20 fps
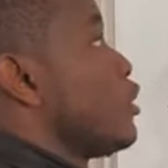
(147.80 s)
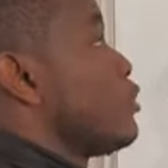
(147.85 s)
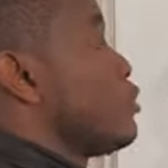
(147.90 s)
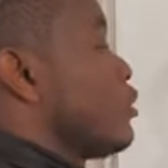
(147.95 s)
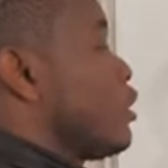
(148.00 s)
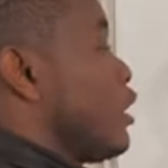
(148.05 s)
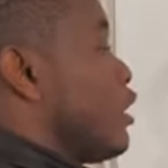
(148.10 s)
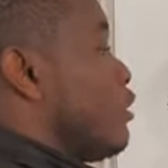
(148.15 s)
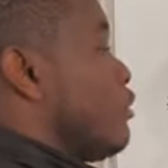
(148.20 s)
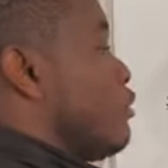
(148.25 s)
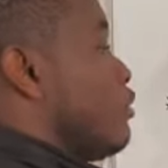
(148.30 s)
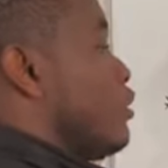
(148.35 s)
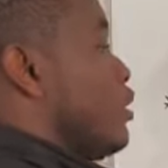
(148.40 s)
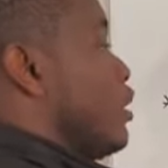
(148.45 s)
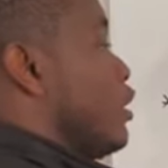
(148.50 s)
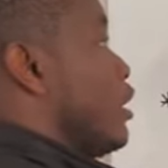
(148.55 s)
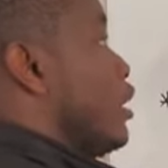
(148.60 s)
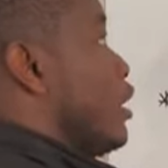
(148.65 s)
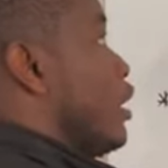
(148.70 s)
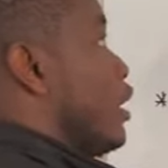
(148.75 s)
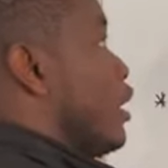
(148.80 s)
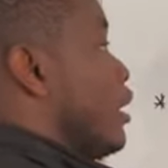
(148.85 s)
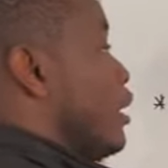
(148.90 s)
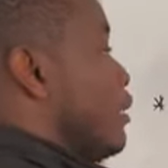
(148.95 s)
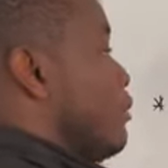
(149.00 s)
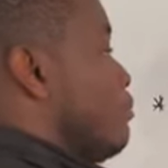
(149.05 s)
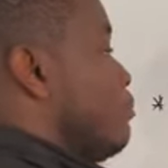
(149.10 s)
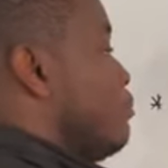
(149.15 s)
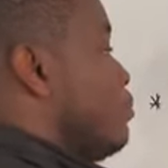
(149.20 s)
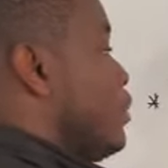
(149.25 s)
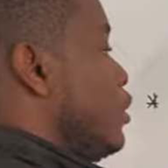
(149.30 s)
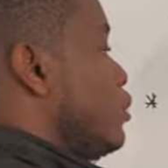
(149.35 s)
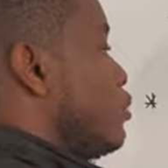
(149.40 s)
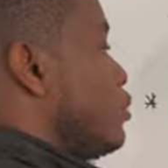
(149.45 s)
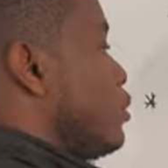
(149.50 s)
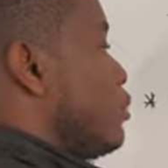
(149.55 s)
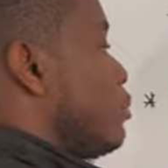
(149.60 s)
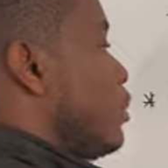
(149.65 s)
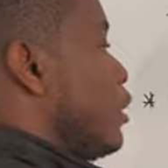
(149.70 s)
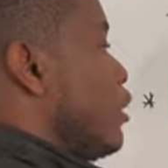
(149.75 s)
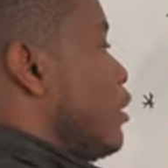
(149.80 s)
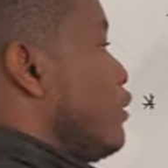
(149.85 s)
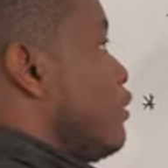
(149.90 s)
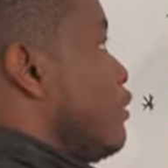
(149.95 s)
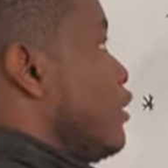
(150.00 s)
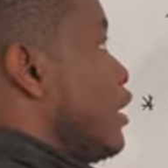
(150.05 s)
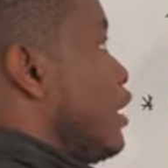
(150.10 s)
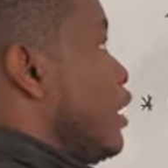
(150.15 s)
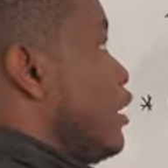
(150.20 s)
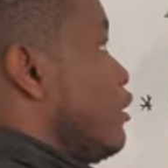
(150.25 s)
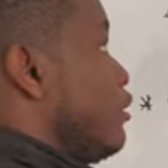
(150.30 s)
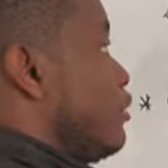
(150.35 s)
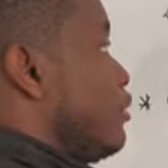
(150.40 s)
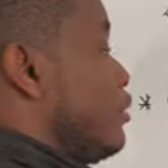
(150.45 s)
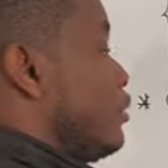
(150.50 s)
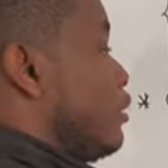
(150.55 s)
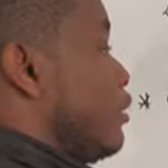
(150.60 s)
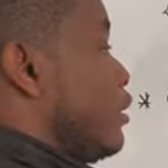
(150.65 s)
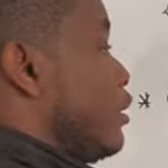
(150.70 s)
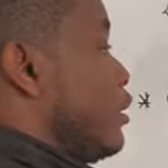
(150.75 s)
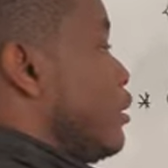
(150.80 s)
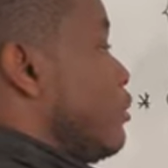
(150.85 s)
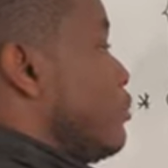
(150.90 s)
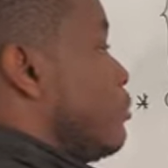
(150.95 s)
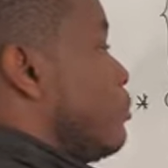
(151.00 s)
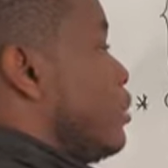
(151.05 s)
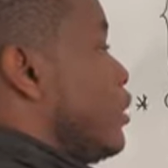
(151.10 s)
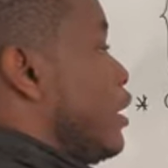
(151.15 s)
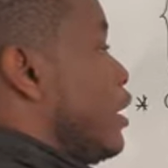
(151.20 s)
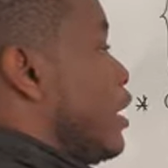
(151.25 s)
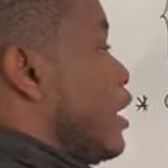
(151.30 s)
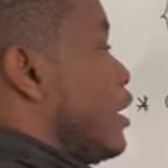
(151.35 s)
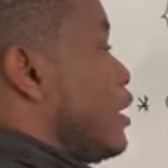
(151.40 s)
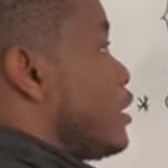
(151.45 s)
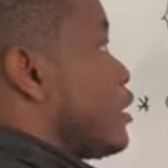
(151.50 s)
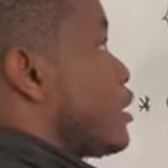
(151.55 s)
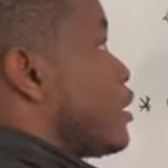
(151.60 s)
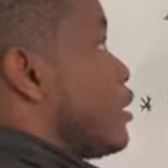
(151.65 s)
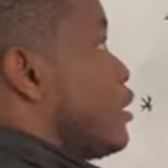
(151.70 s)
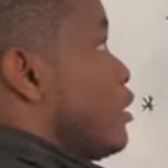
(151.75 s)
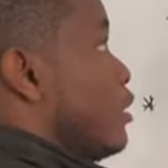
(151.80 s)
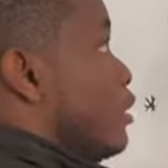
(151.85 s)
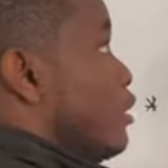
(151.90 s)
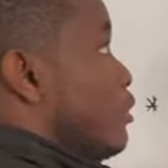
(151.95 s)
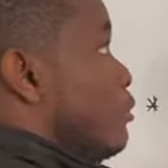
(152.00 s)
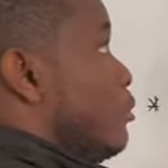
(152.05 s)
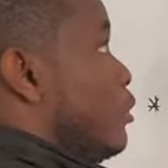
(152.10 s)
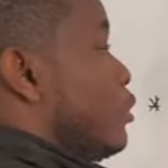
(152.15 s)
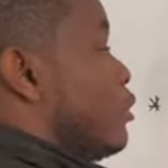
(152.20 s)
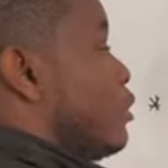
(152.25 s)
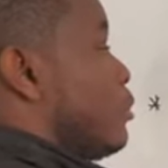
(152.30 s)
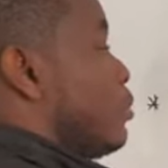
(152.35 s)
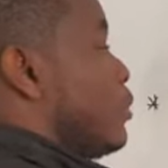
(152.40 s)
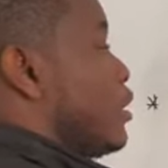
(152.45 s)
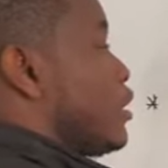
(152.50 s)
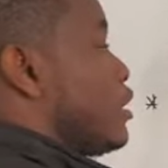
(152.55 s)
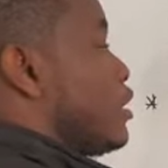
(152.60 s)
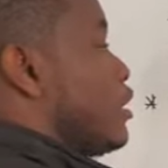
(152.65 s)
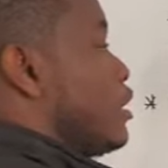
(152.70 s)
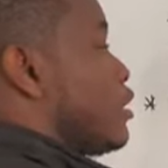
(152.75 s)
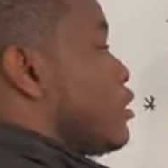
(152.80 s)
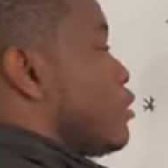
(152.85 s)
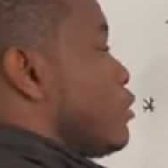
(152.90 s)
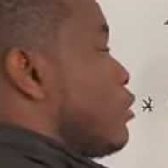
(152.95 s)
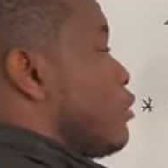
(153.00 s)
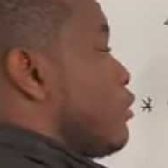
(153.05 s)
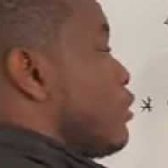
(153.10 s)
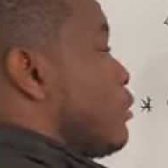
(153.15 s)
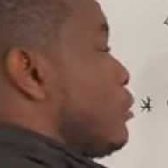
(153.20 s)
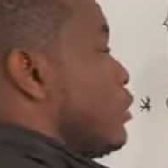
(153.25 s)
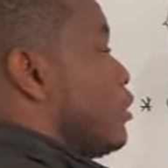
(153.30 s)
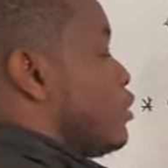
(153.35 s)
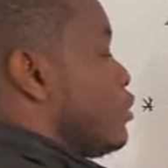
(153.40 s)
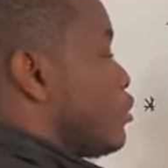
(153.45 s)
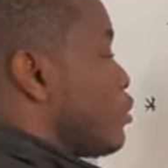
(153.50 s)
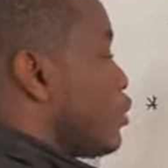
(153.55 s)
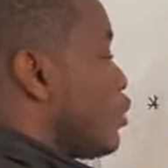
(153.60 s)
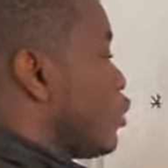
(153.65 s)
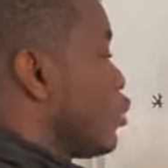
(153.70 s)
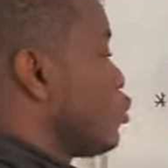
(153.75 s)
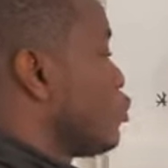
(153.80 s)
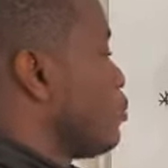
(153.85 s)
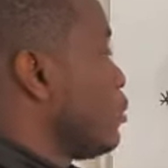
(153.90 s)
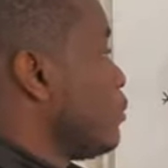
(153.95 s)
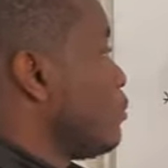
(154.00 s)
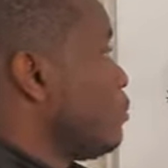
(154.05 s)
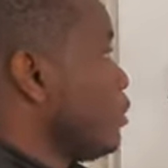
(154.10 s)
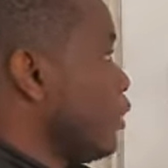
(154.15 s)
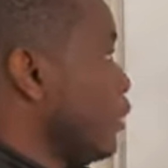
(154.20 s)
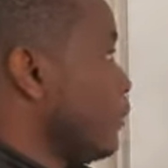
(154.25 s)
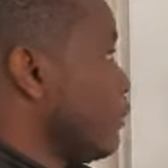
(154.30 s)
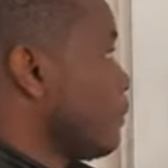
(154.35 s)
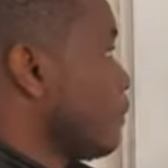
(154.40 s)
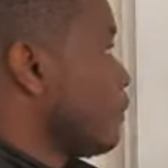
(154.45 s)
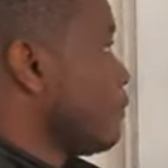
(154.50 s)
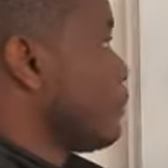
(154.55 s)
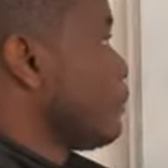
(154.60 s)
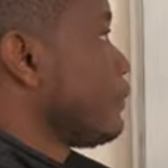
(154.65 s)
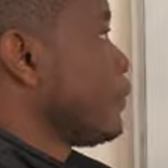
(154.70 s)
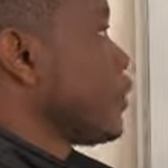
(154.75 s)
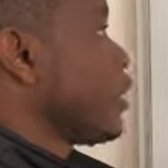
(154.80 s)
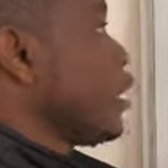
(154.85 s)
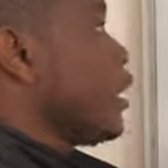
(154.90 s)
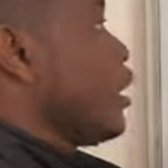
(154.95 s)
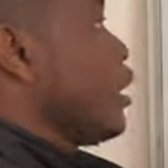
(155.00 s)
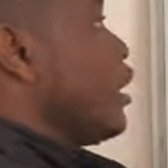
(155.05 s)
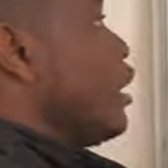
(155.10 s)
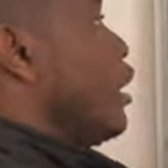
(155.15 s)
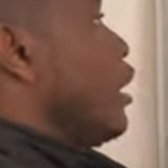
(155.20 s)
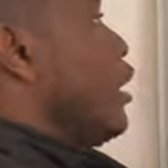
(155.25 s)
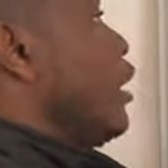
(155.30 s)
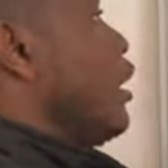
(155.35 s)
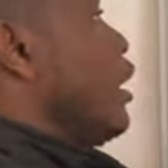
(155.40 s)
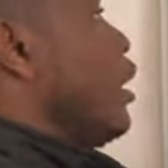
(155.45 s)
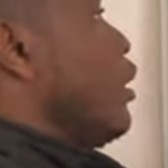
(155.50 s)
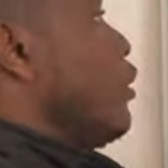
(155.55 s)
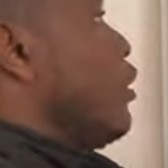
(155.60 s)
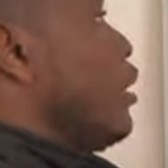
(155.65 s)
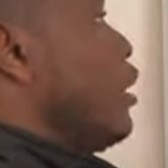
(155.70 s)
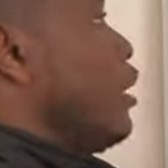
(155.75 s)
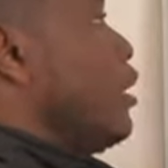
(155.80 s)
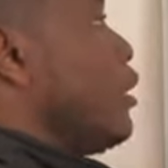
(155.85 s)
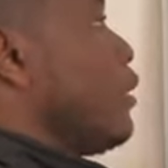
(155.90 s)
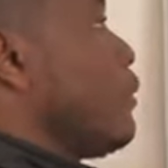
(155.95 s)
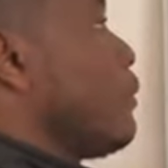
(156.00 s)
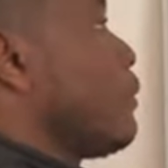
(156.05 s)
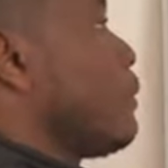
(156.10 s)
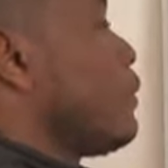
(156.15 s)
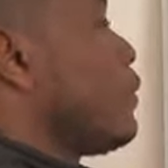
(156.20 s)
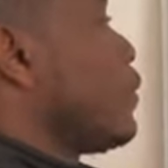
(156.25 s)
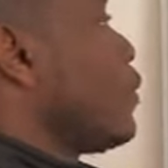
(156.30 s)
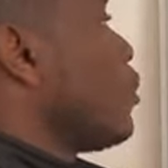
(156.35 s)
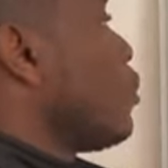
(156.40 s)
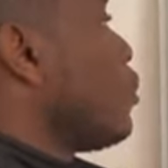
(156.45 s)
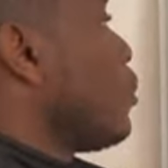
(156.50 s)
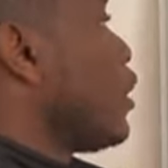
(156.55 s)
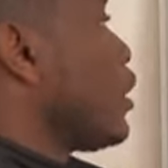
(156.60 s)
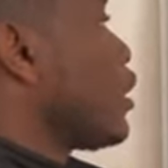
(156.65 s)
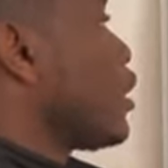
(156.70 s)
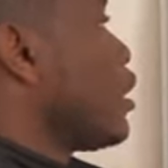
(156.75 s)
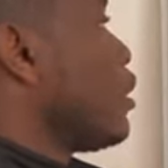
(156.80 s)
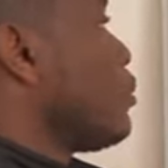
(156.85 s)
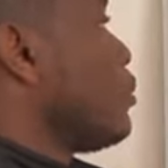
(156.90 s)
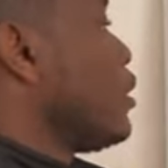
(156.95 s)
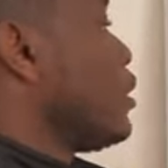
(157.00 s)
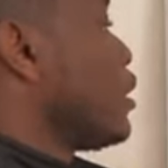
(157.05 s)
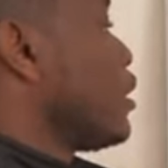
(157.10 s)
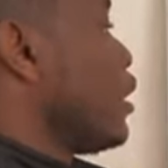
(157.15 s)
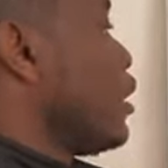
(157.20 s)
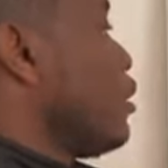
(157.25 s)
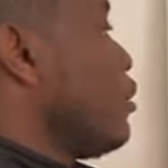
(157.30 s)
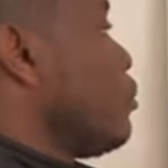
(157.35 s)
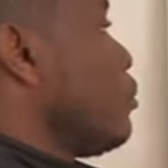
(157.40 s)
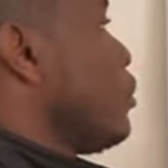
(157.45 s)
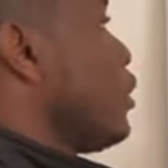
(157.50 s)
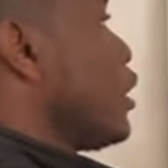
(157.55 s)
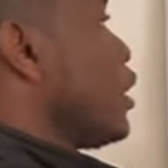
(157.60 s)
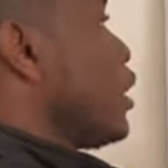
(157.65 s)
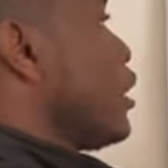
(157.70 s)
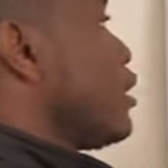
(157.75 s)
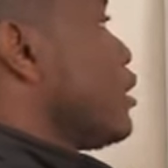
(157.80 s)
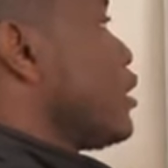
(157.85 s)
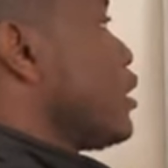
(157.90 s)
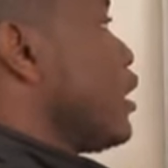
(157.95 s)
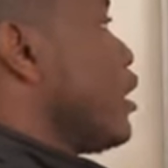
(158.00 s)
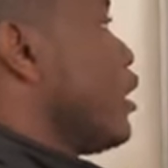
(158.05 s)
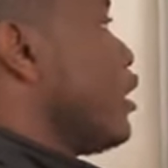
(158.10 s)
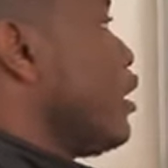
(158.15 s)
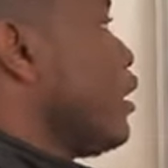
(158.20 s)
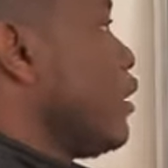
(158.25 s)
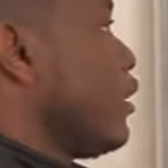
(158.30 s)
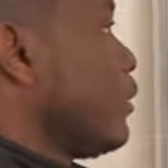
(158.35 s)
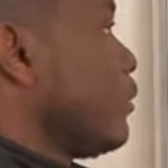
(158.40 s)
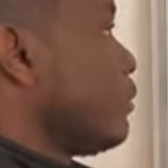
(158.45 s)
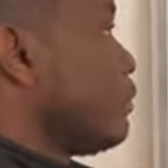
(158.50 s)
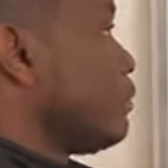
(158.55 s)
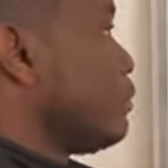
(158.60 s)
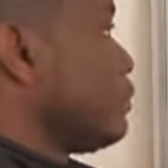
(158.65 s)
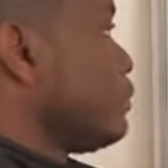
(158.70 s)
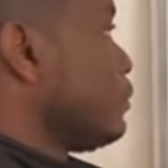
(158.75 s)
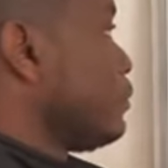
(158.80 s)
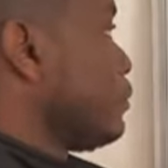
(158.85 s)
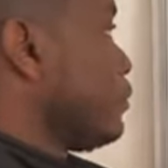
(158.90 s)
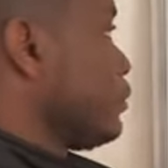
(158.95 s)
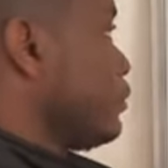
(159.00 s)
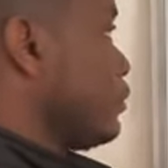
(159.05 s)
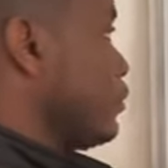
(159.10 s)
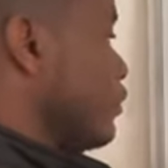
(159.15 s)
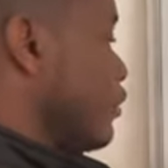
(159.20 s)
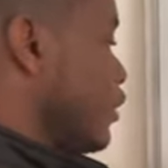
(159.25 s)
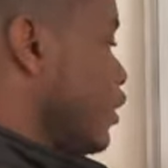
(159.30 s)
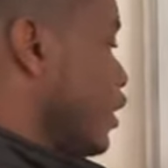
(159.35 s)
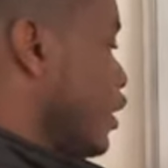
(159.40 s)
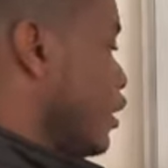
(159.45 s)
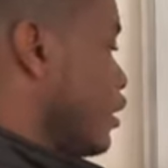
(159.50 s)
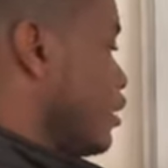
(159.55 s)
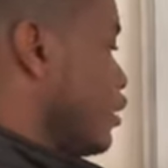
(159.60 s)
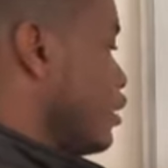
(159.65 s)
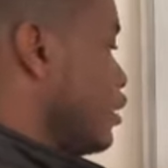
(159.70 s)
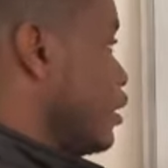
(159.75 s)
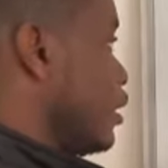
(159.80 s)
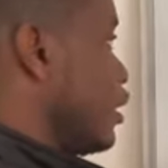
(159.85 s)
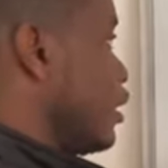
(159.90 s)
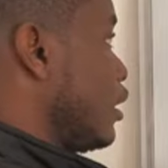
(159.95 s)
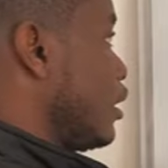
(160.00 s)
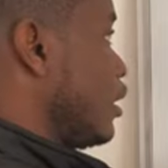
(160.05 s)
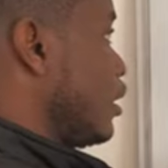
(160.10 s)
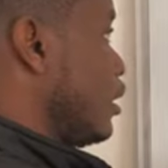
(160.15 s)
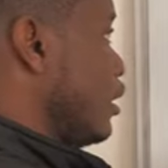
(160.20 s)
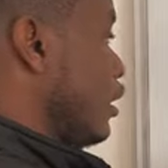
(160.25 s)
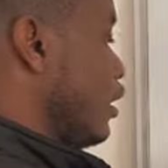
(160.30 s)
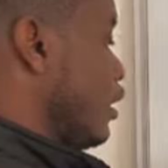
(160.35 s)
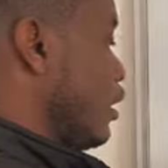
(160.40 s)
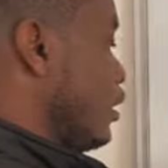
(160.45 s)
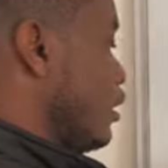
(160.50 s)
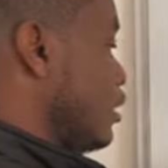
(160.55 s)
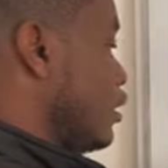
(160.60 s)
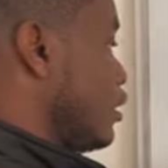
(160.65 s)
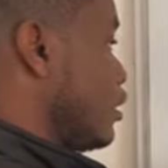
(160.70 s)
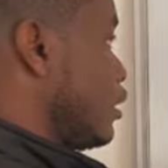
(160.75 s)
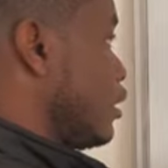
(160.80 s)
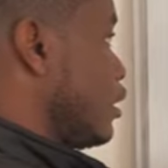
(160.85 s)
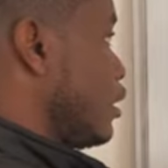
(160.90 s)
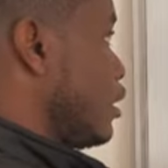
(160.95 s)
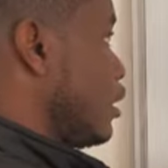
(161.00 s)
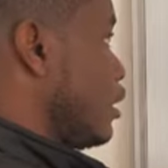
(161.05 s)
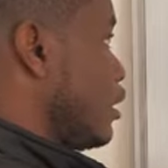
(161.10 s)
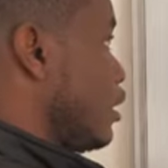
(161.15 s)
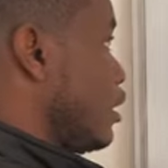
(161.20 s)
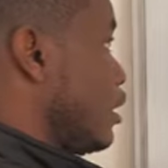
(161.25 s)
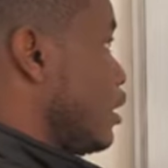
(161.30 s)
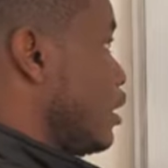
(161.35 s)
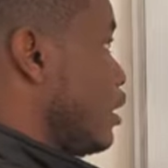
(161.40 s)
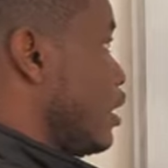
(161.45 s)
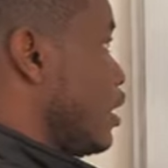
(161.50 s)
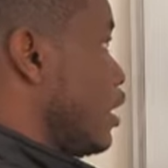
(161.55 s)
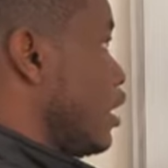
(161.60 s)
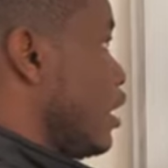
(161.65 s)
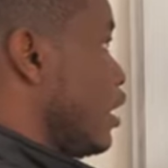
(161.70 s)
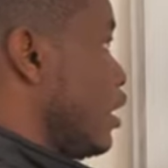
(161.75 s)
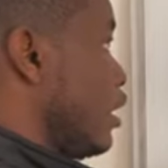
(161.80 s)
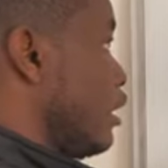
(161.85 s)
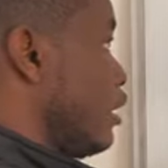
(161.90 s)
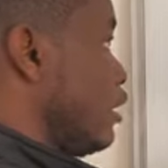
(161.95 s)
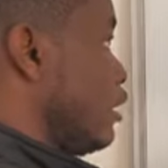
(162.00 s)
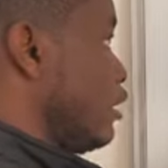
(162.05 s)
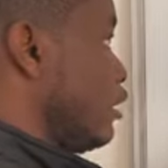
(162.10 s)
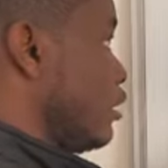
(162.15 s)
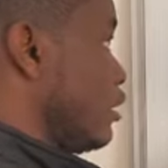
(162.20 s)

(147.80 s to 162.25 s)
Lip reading: to have b to the power 5 plus b to the power 6 over b. It's going to be b. Now here, what can we say? We can say here that it is a